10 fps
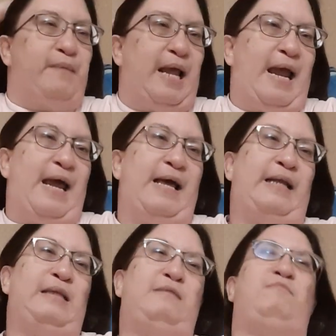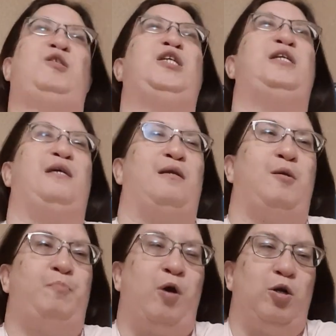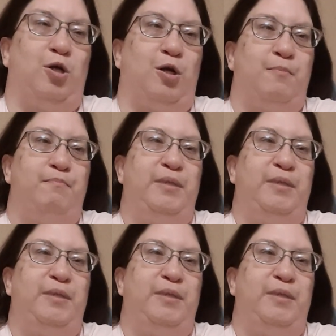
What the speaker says: and she needed a partner